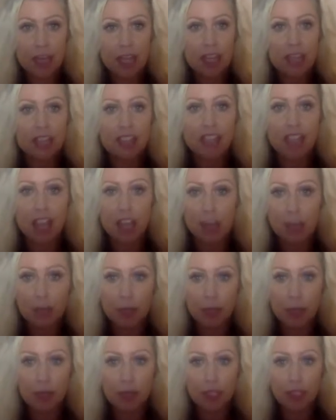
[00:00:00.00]
tell me
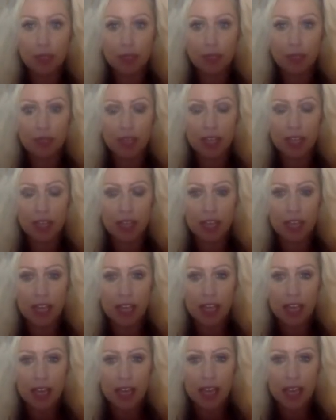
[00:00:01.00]
what you think,
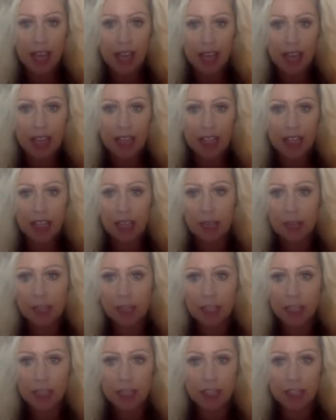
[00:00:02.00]
and I'm
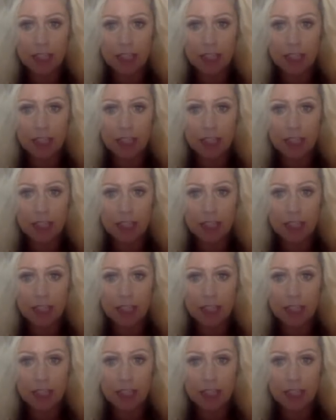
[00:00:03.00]
here.